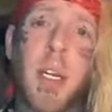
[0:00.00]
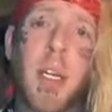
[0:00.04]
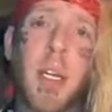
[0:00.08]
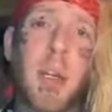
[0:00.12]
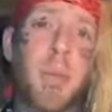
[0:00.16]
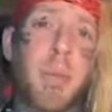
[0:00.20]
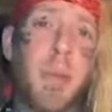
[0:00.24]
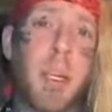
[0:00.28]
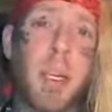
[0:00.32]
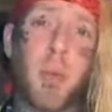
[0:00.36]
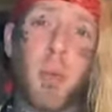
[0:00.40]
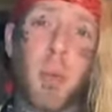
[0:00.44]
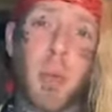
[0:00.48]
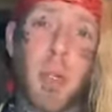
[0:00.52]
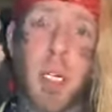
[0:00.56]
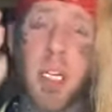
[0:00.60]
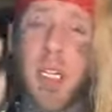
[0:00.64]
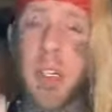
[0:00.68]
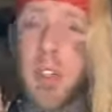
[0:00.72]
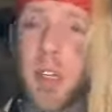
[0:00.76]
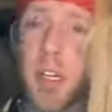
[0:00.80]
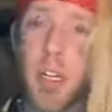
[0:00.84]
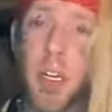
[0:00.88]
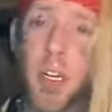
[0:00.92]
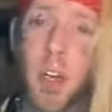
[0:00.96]
be
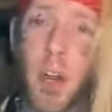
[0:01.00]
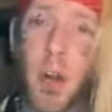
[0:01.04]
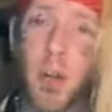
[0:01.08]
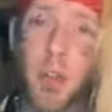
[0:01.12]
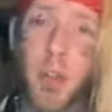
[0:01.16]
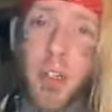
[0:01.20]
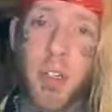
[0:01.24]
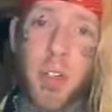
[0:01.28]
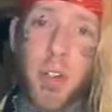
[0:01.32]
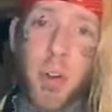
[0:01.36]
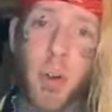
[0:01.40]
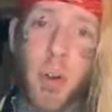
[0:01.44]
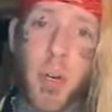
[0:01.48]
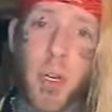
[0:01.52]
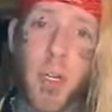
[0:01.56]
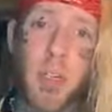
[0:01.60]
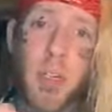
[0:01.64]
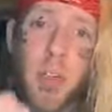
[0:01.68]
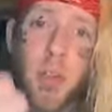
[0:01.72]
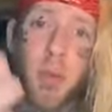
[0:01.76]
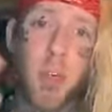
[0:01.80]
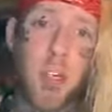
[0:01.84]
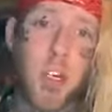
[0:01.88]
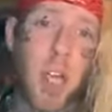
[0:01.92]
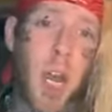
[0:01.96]
releasing Ghost
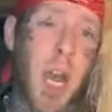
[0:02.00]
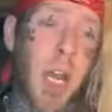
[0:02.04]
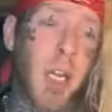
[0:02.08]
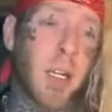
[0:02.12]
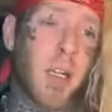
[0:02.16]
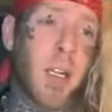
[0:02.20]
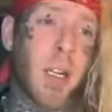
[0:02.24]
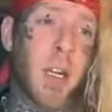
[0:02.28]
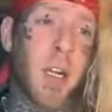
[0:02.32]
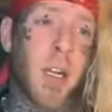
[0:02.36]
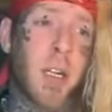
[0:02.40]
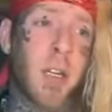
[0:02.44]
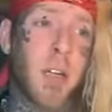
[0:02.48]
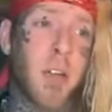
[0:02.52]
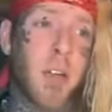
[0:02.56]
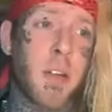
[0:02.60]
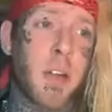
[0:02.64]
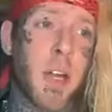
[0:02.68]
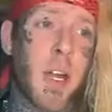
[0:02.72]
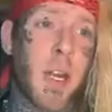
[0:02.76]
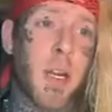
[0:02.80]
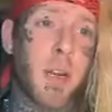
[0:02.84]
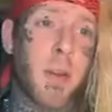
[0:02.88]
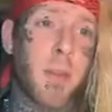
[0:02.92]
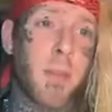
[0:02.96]
Stories, which I think is
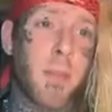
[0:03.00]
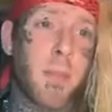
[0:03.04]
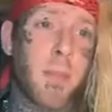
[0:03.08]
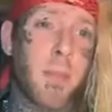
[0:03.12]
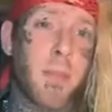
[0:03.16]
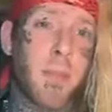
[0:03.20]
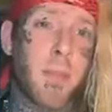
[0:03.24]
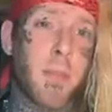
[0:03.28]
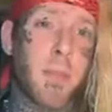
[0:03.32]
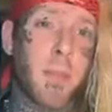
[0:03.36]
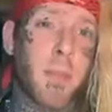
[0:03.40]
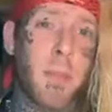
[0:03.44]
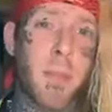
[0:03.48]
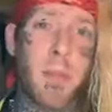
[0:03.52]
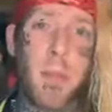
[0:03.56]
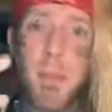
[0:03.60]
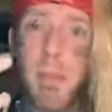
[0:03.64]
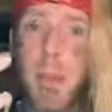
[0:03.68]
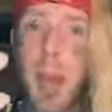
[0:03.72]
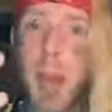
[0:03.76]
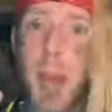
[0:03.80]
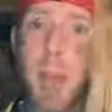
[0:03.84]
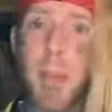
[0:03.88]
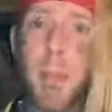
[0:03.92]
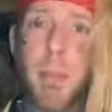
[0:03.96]
like
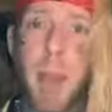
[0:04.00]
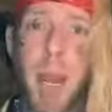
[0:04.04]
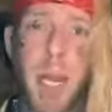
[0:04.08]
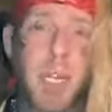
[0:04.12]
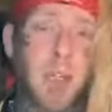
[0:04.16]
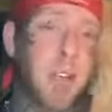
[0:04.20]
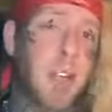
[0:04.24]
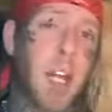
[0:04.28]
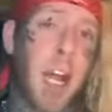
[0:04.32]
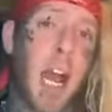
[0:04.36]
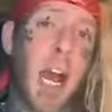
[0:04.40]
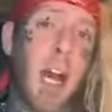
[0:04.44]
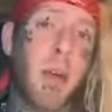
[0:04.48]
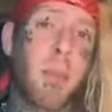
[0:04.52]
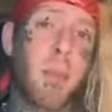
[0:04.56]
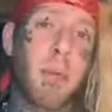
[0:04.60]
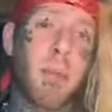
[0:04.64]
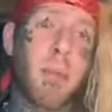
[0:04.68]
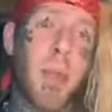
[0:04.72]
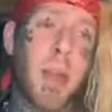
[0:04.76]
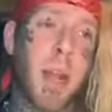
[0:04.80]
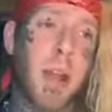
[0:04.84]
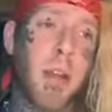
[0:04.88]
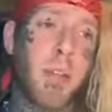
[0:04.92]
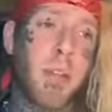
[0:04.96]
my best album
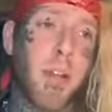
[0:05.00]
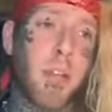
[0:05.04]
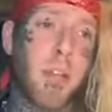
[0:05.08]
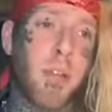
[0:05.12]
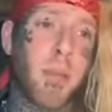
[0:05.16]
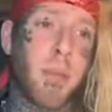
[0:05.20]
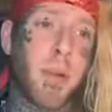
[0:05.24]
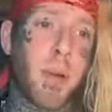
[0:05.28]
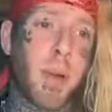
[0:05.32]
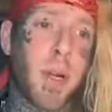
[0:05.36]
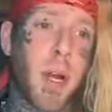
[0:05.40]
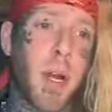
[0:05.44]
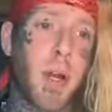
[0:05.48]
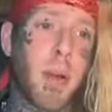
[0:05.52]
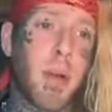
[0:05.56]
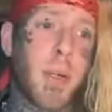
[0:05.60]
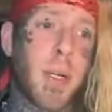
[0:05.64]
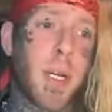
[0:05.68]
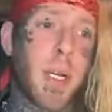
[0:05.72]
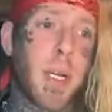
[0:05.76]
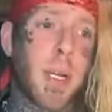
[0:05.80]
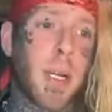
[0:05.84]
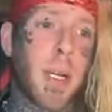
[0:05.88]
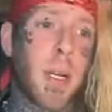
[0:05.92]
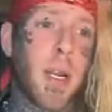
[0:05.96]
that I've ever put out.
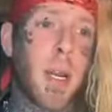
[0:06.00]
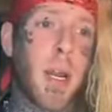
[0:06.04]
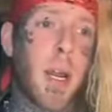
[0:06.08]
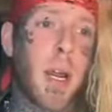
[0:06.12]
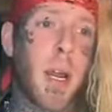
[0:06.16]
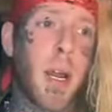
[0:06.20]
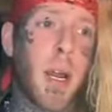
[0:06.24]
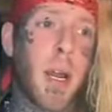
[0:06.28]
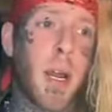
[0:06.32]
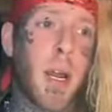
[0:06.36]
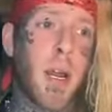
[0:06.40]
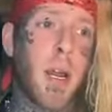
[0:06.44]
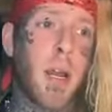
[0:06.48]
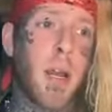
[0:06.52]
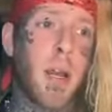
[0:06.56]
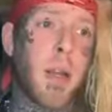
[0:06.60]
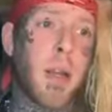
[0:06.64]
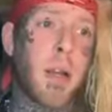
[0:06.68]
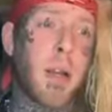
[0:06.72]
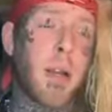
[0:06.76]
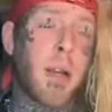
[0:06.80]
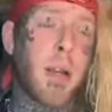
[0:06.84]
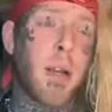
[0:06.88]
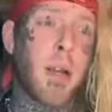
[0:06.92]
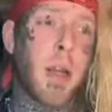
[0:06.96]
Uh,
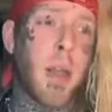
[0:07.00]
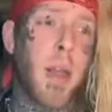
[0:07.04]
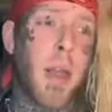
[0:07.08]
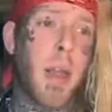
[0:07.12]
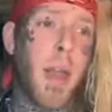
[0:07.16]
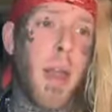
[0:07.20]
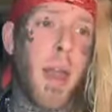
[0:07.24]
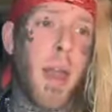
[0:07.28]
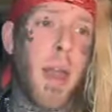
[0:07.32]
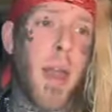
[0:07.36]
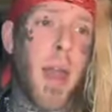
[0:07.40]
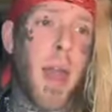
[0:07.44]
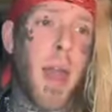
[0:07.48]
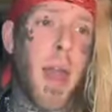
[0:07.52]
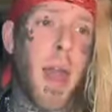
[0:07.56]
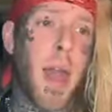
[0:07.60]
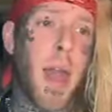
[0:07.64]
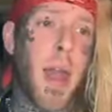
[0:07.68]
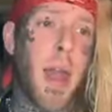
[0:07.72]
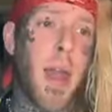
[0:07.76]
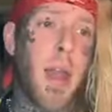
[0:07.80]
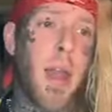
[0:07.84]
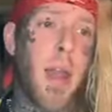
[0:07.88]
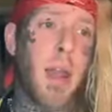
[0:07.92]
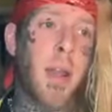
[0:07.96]

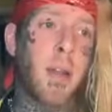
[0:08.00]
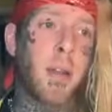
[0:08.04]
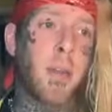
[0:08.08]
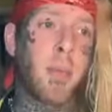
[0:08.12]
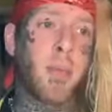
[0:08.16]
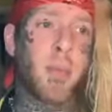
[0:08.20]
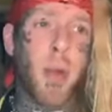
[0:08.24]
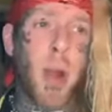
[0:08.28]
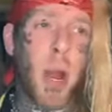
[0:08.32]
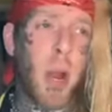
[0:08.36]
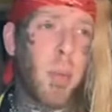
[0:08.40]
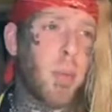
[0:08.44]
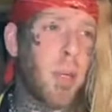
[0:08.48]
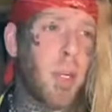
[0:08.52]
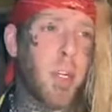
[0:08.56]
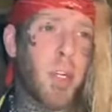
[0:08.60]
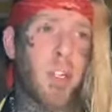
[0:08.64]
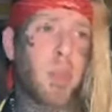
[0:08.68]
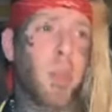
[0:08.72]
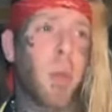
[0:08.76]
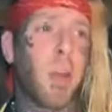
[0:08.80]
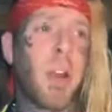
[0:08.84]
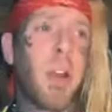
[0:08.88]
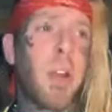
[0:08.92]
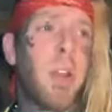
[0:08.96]
and probably
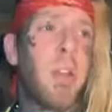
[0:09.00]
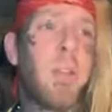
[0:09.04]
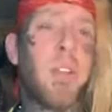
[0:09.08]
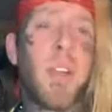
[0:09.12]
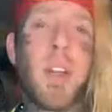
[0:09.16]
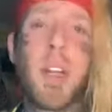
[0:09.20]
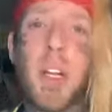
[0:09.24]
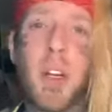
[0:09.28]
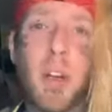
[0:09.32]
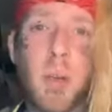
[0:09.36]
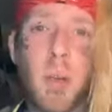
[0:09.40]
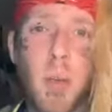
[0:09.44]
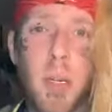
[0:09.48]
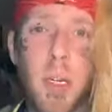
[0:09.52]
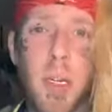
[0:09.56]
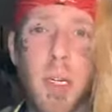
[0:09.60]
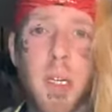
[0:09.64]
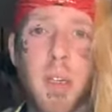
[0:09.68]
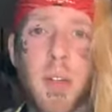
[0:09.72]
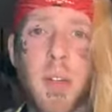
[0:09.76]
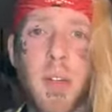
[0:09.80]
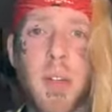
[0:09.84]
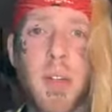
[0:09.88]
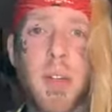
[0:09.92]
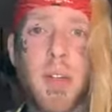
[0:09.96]
just one of the video
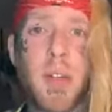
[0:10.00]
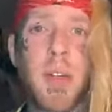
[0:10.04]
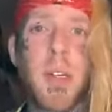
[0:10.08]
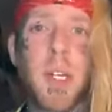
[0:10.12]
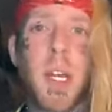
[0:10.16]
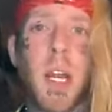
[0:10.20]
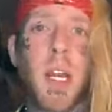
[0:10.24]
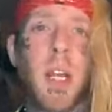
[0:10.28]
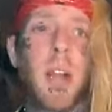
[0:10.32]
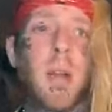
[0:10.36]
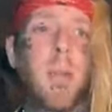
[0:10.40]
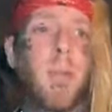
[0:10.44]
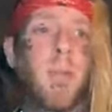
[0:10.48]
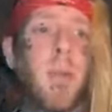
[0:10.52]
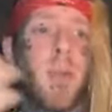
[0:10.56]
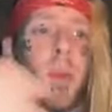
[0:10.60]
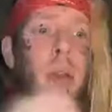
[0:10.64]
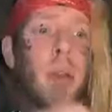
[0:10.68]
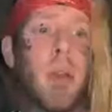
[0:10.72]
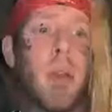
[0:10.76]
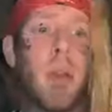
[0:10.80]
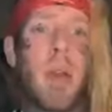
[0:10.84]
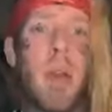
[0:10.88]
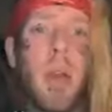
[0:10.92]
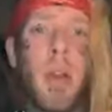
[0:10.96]
releases that
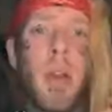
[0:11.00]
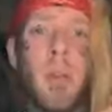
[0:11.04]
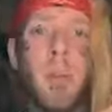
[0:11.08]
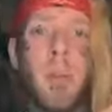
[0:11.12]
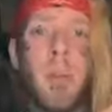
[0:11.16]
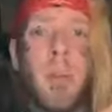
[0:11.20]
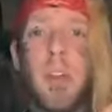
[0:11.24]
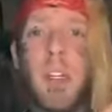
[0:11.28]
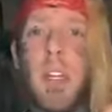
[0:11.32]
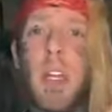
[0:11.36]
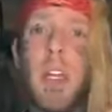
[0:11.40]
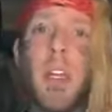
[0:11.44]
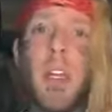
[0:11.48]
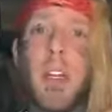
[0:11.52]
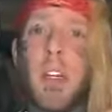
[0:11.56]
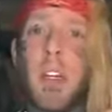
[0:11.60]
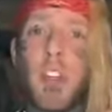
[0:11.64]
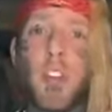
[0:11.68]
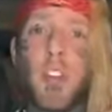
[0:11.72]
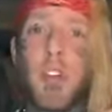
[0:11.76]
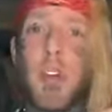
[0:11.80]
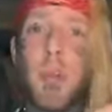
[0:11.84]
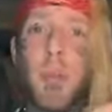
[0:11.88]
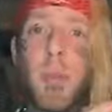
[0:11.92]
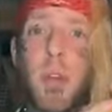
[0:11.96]
uh, did
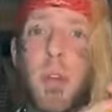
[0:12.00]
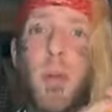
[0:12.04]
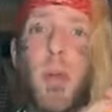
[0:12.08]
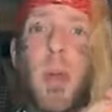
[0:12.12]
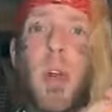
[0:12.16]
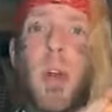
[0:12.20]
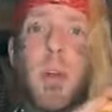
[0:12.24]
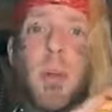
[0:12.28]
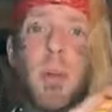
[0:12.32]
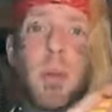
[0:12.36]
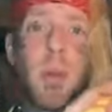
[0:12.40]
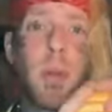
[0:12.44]
extremely well.